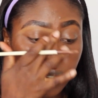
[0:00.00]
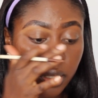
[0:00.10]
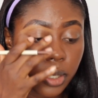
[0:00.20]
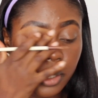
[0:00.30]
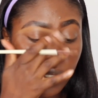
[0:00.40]

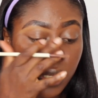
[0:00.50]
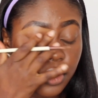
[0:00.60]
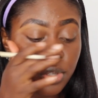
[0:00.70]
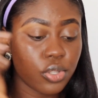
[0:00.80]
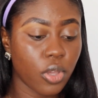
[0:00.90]
and then you
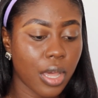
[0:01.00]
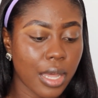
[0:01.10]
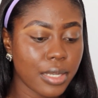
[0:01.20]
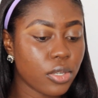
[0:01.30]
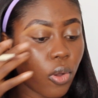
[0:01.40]
can use your
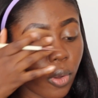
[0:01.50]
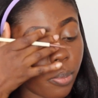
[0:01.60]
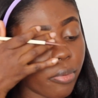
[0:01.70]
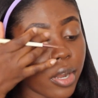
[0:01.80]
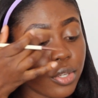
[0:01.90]
hand or a
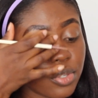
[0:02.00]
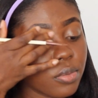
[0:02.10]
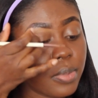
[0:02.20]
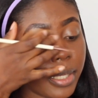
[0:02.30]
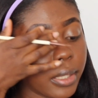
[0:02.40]
brush
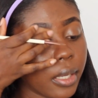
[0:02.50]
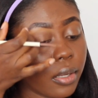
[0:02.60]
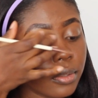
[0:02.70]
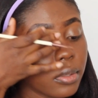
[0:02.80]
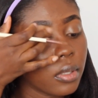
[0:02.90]
to blend it
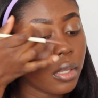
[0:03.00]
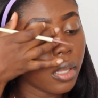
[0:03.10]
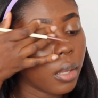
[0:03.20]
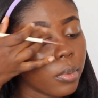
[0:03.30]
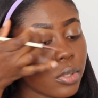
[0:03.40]
out.
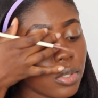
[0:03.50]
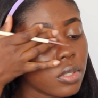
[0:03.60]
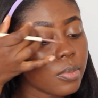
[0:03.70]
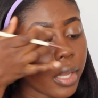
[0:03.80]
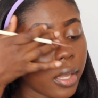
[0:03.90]
I'm going to
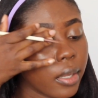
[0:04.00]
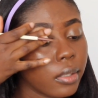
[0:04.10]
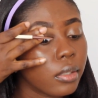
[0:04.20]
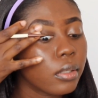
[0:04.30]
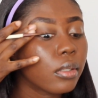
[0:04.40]
use my
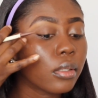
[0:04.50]
hand